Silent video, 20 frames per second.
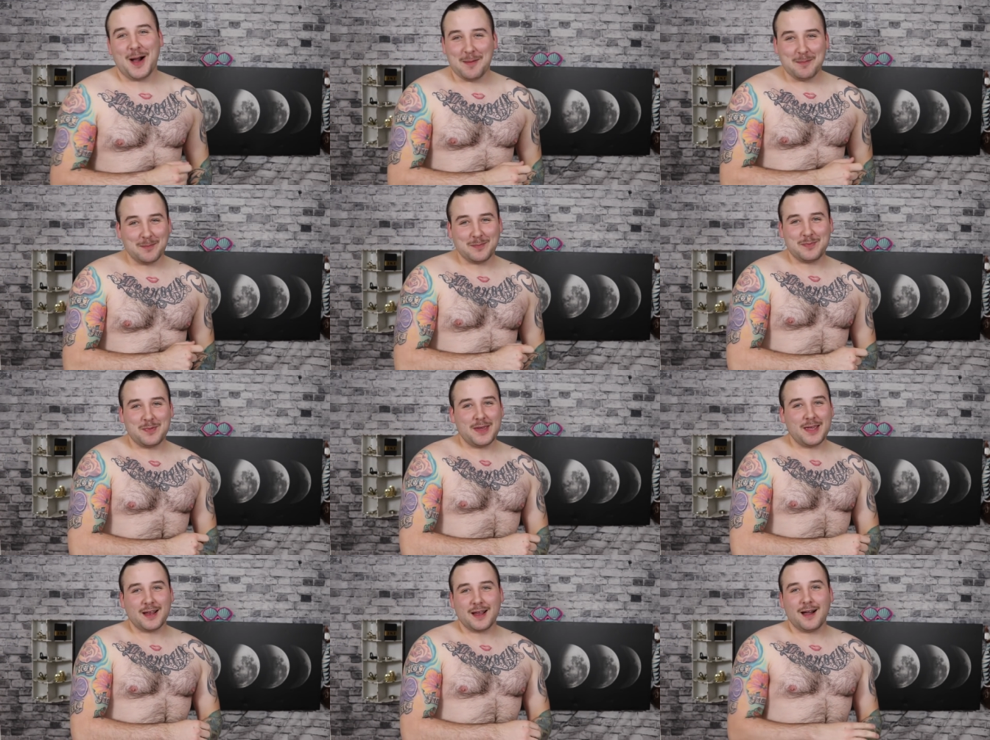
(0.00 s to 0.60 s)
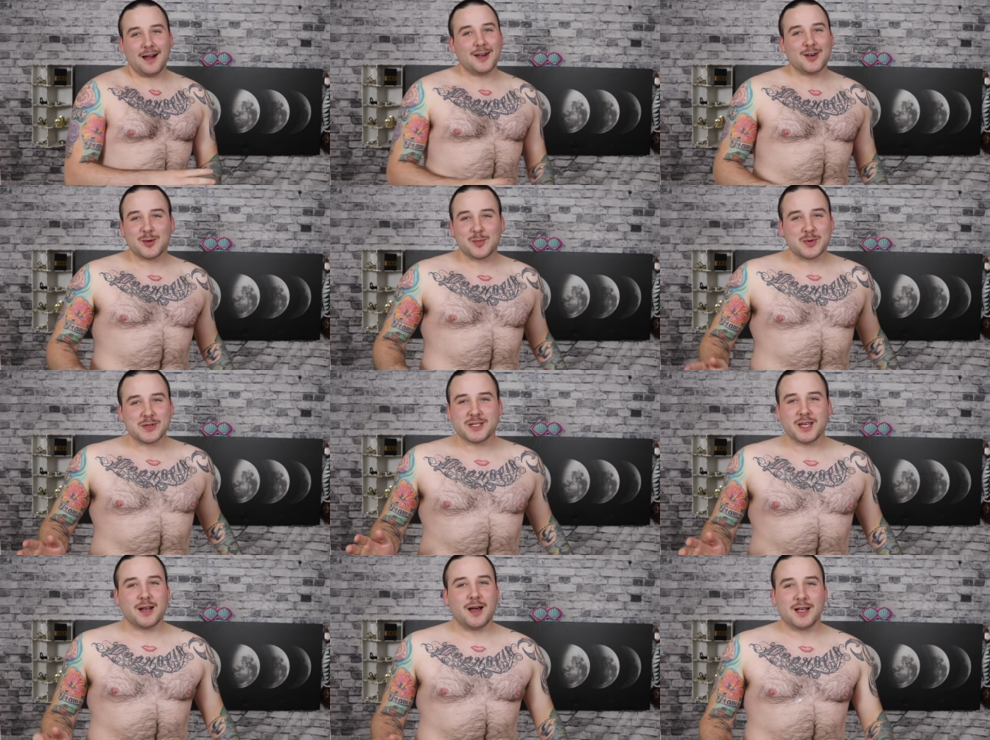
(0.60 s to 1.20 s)
I'm being one hundred
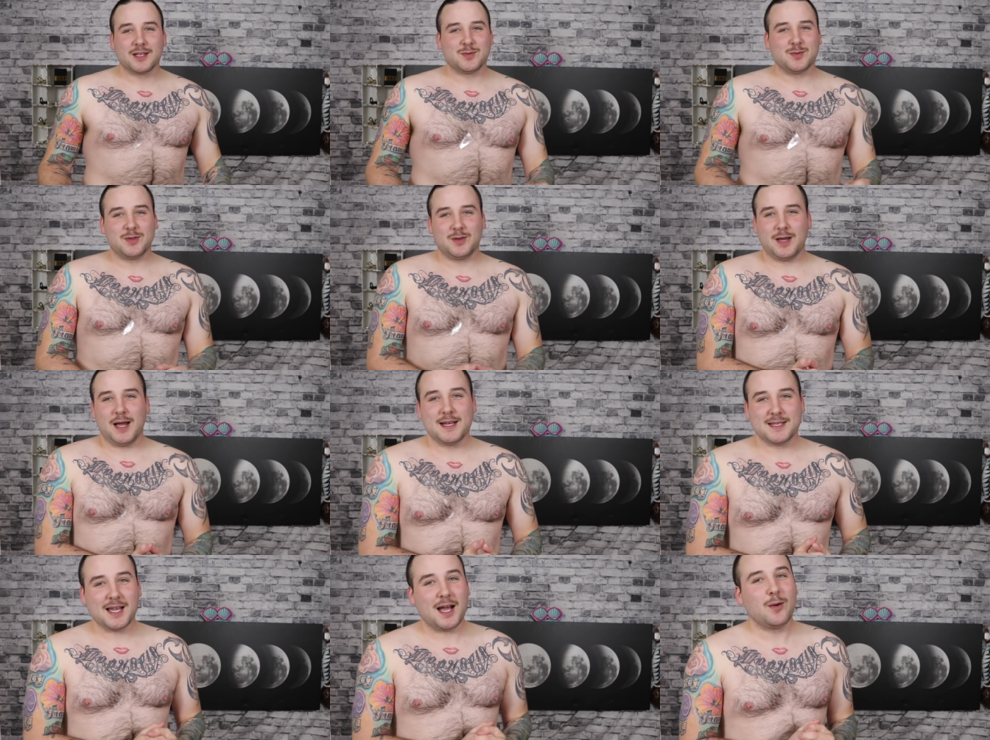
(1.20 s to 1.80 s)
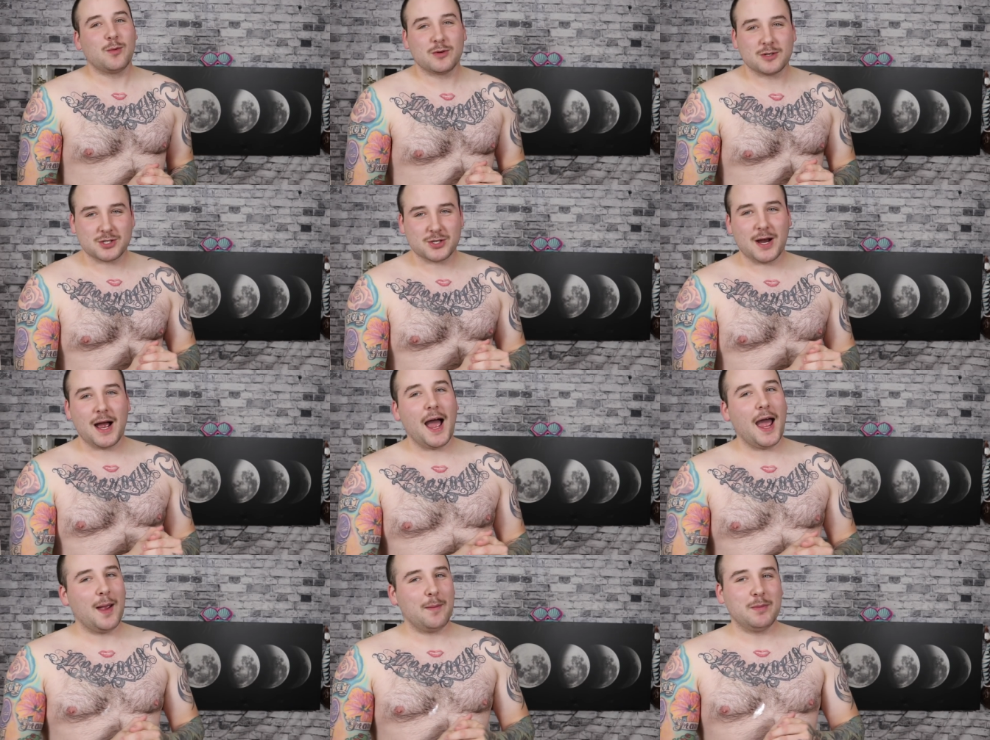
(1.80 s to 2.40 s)
percent honest with you guys. I will
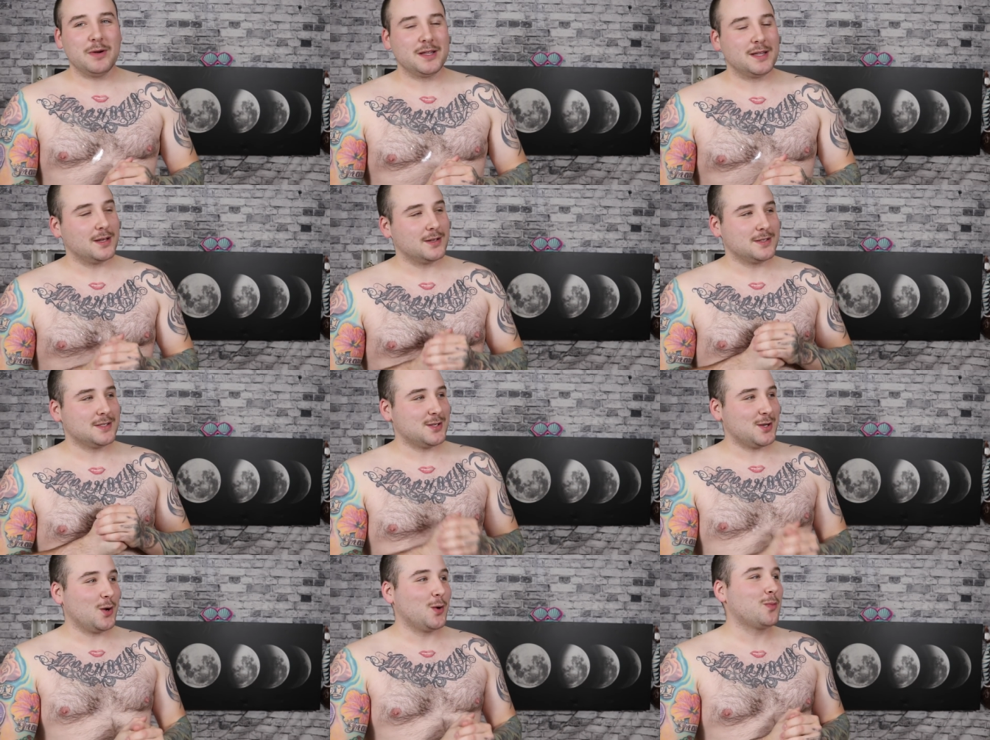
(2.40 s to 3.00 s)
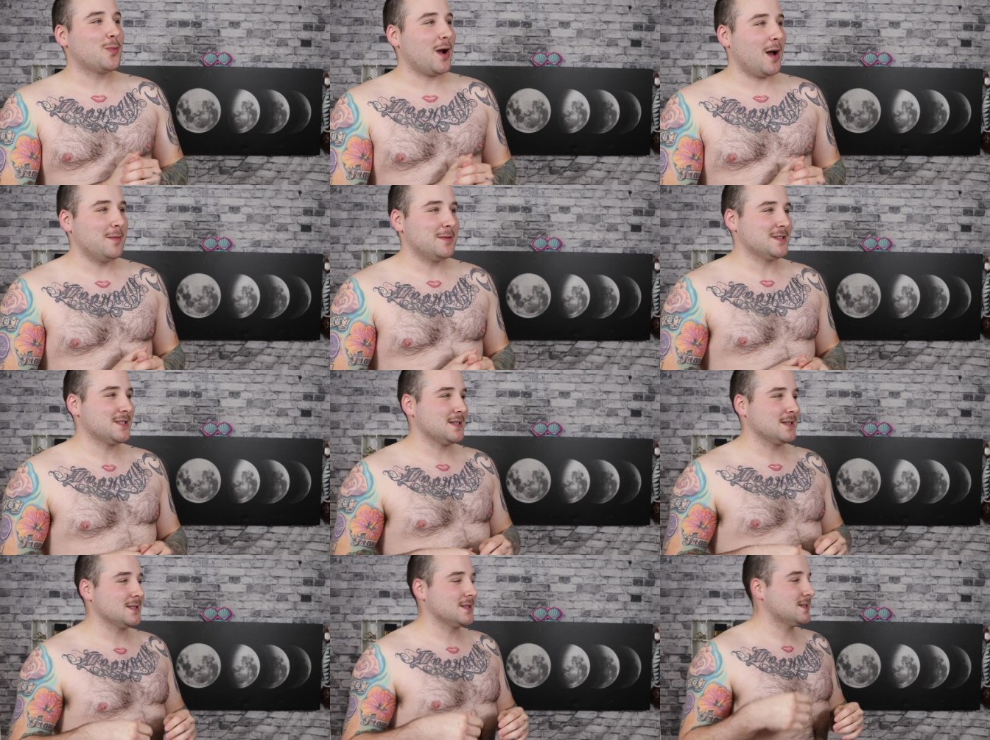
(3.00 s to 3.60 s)
try, but there's no
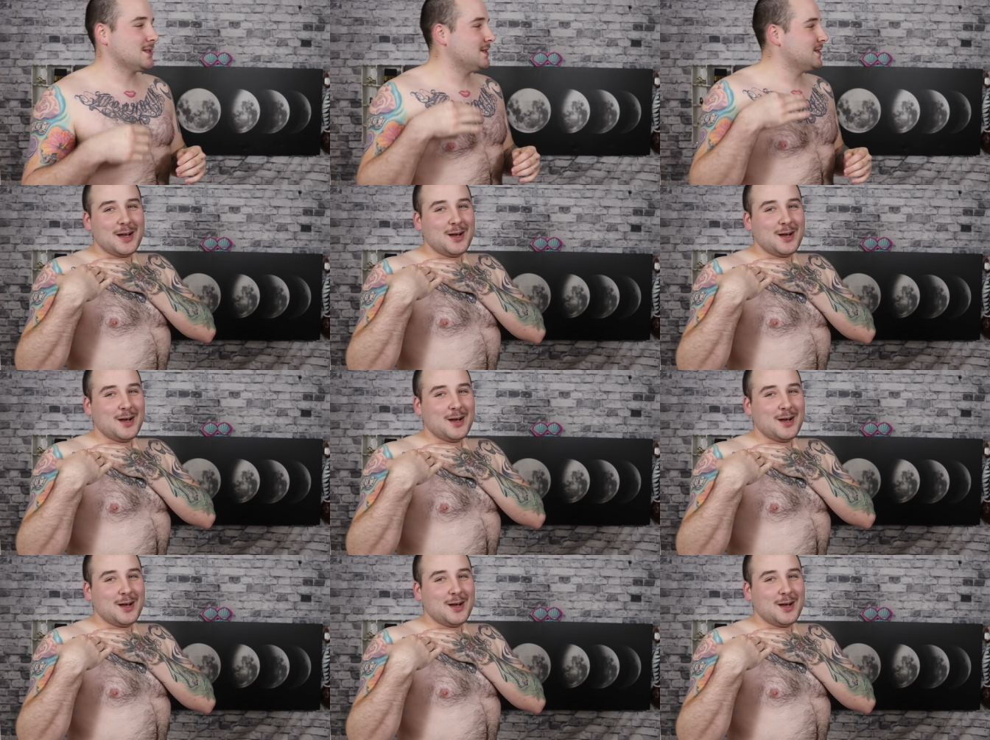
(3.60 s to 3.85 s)
promises.